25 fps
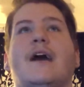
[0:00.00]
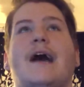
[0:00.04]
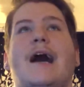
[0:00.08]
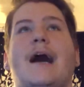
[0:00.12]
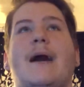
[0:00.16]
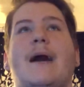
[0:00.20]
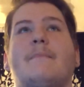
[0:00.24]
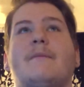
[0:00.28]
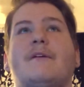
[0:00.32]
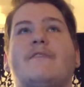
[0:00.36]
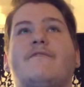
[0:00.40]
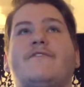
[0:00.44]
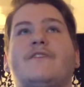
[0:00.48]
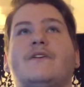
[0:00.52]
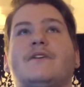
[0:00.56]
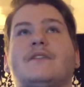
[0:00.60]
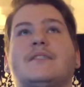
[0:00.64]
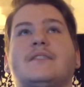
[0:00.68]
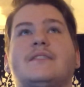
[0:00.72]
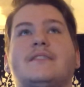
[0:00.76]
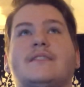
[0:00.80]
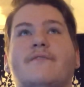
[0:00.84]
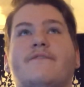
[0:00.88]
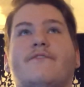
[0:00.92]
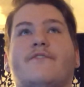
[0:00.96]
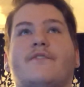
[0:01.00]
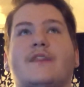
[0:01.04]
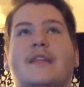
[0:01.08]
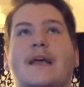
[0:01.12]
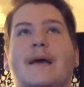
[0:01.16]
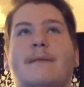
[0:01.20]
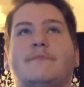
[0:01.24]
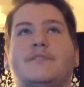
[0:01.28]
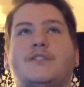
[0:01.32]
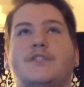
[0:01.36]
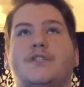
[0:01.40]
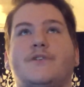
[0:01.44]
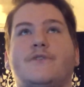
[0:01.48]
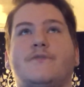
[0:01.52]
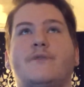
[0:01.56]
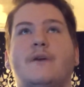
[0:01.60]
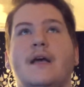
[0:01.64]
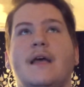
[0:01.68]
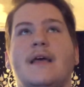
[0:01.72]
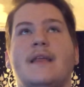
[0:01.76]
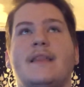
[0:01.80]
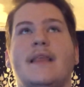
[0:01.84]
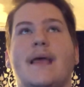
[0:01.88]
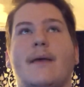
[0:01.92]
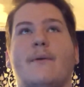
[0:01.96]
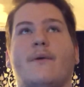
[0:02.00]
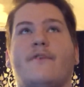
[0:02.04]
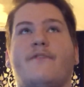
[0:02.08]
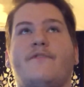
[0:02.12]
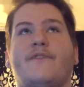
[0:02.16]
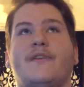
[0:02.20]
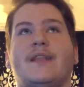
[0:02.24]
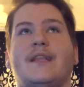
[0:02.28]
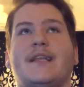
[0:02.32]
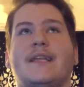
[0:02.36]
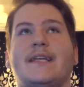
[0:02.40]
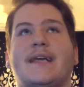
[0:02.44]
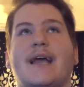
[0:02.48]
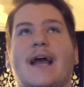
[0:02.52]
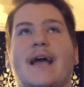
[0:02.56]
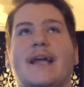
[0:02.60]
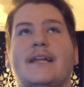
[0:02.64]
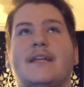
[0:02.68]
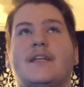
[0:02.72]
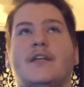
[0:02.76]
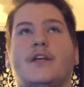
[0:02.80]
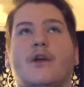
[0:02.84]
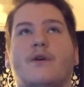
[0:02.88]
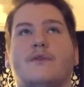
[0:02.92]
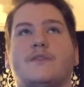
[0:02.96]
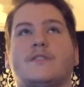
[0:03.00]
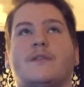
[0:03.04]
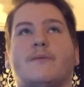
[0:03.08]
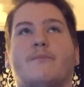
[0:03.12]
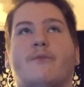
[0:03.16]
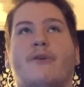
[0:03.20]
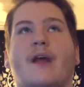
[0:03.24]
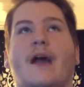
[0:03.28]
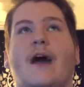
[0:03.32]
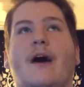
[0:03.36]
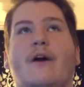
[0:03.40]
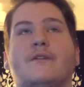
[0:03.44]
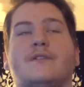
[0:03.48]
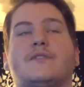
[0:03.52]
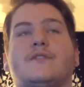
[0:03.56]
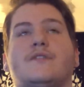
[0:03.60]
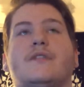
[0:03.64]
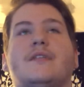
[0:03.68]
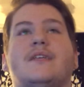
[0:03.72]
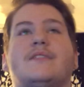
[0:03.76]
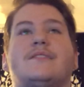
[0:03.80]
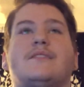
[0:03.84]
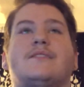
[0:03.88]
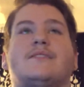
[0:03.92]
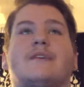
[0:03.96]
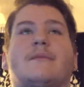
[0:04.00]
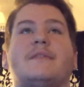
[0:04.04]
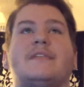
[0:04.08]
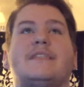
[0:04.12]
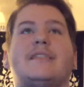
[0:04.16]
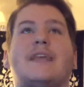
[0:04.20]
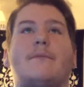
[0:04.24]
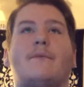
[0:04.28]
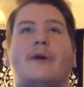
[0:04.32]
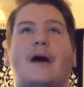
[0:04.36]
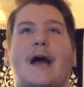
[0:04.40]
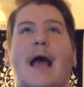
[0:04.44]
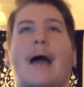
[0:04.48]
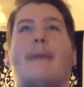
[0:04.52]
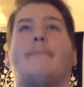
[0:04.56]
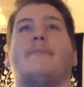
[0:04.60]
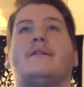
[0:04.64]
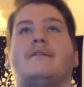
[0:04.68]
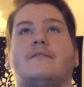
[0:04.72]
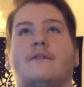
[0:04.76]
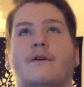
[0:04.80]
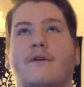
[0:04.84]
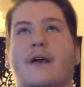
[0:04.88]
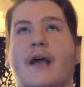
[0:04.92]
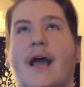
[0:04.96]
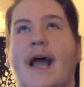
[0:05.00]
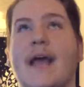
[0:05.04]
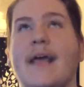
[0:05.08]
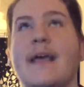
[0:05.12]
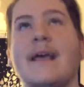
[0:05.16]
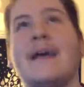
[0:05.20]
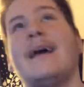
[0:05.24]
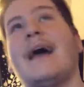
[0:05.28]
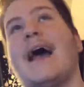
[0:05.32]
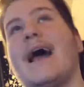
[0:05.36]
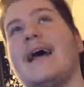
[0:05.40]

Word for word: um, it feels as if for them too, they were feeling guided to go somewhere else. So this is something that will happen, okay?